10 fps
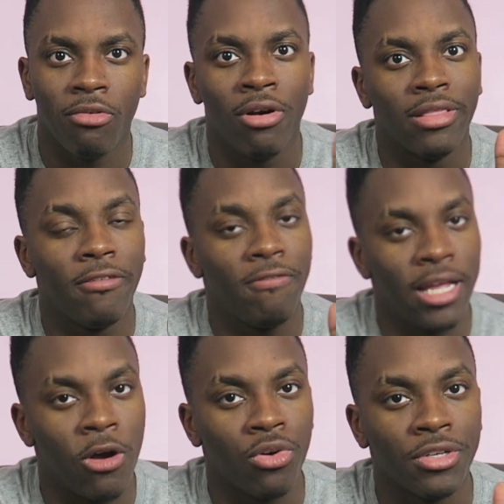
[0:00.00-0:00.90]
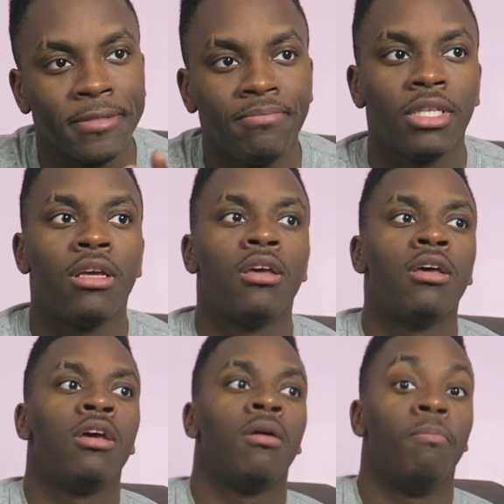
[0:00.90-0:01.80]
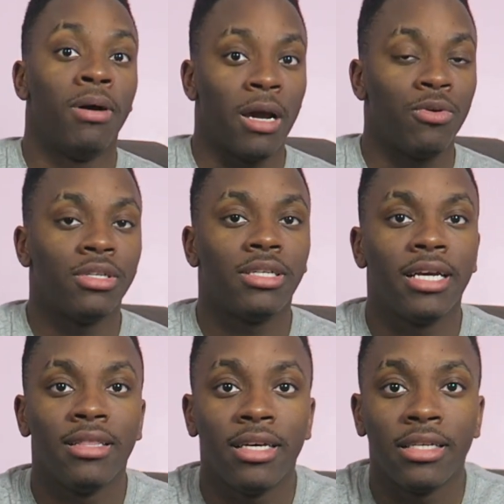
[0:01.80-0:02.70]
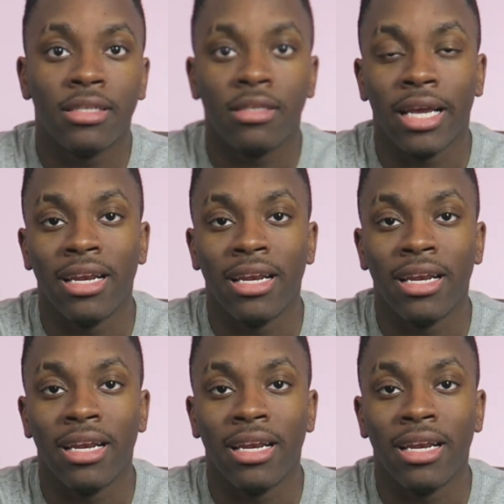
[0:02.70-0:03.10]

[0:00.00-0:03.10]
up on the flowers. But I will say this,